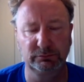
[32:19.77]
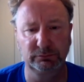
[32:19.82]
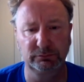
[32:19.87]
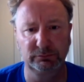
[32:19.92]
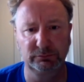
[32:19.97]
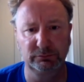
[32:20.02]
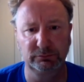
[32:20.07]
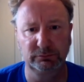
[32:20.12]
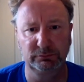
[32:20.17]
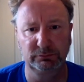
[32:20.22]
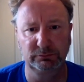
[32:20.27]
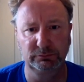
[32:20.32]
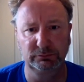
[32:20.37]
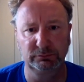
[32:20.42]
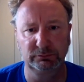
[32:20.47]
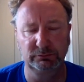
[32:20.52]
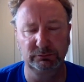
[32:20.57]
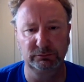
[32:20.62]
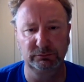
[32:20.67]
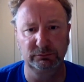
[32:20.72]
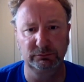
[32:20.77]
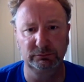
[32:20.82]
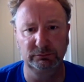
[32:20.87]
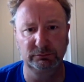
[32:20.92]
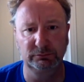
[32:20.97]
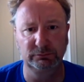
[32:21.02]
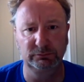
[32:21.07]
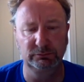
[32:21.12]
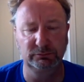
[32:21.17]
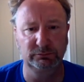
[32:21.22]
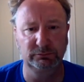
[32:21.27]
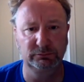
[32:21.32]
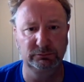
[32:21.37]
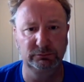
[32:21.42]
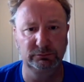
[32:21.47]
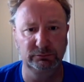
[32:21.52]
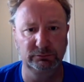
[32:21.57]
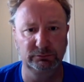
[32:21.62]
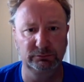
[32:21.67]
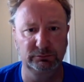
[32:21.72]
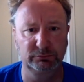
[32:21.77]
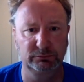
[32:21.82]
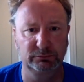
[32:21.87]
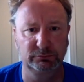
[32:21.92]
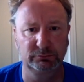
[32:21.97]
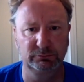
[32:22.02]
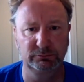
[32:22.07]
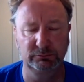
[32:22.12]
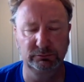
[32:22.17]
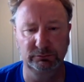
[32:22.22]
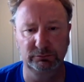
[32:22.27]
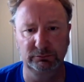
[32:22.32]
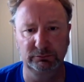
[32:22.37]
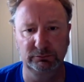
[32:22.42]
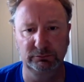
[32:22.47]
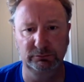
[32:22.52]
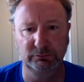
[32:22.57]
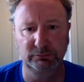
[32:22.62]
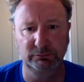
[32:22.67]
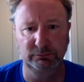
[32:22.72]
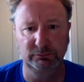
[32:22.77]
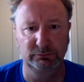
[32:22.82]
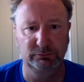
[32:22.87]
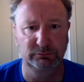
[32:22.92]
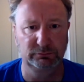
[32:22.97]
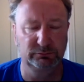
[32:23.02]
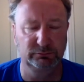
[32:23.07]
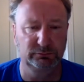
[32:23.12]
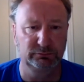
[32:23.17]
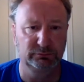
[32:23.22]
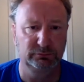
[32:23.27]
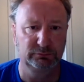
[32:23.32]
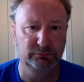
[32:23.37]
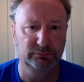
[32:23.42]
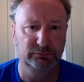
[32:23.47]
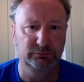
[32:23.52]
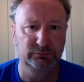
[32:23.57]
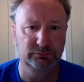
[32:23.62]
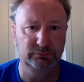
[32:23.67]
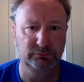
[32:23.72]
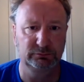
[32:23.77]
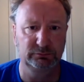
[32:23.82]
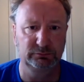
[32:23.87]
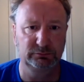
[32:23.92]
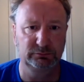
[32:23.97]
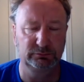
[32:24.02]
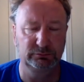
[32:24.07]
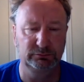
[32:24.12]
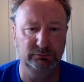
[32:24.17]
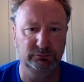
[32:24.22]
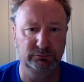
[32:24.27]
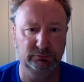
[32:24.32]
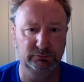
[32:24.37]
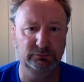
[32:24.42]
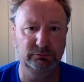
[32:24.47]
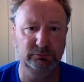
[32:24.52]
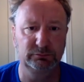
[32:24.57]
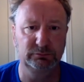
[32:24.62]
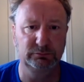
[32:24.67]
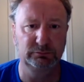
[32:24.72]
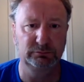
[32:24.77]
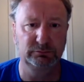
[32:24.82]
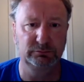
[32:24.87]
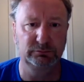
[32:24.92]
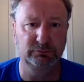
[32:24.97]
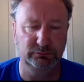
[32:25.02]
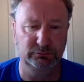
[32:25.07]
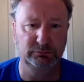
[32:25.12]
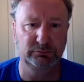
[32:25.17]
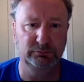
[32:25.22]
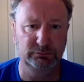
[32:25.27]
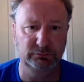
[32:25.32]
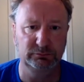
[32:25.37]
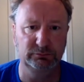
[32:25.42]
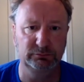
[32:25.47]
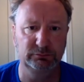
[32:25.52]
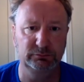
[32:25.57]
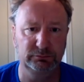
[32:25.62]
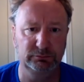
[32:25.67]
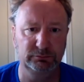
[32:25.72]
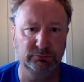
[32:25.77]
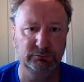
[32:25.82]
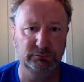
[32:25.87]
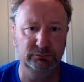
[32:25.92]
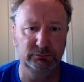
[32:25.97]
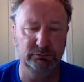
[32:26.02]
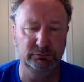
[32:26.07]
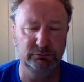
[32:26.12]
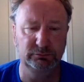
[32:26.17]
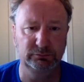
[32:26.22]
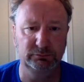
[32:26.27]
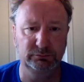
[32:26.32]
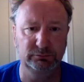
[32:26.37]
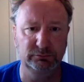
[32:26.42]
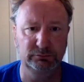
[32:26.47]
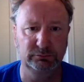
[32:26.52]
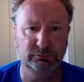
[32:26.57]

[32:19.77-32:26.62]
The person shown says nothing.